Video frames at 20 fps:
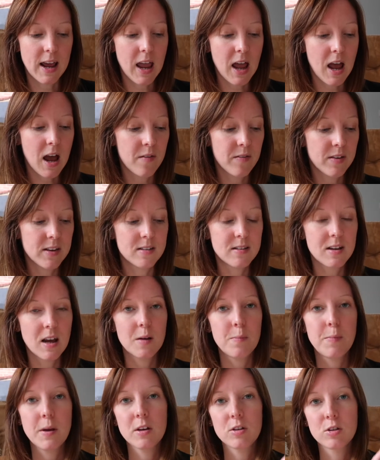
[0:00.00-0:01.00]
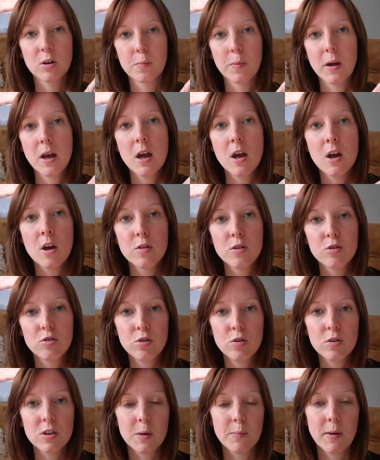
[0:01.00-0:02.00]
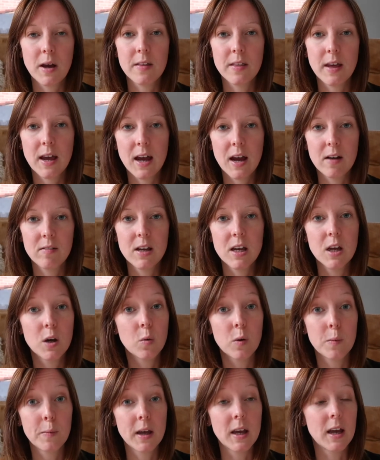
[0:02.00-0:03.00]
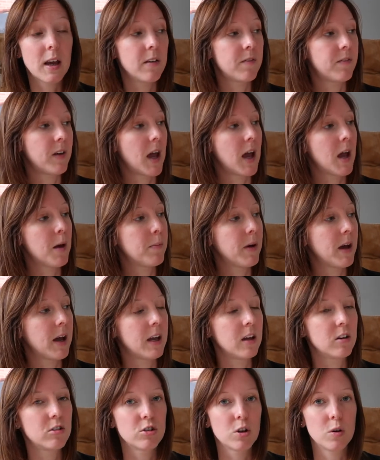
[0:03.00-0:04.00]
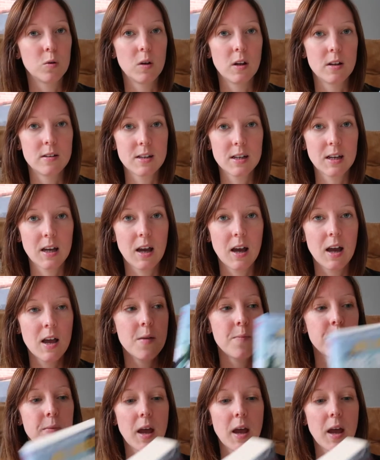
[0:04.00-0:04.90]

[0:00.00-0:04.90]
I have instead picked up The Truth About the Harry Quivert Affair by Joel Dicker.